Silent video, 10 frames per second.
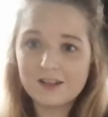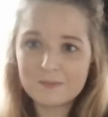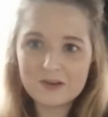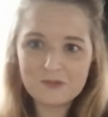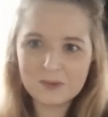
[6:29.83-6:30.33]
I'm
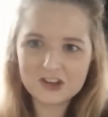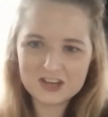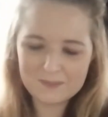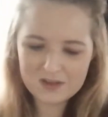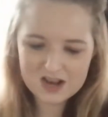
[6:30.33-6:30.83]
having my
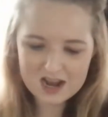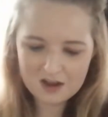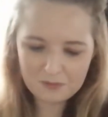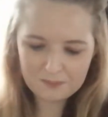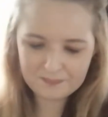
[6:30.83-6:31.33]
chips
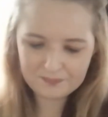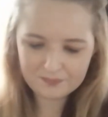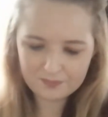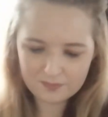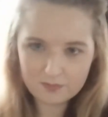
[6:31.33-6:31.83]
now.
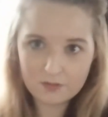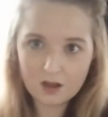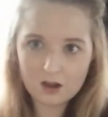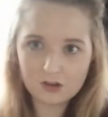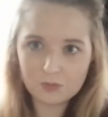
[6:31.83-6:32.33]

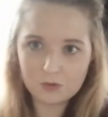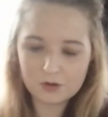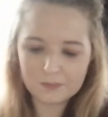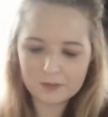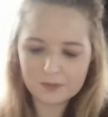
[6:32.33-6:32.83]
Car's just pulled
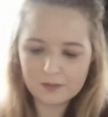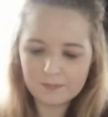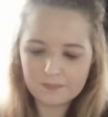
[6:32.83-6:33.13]
up by me.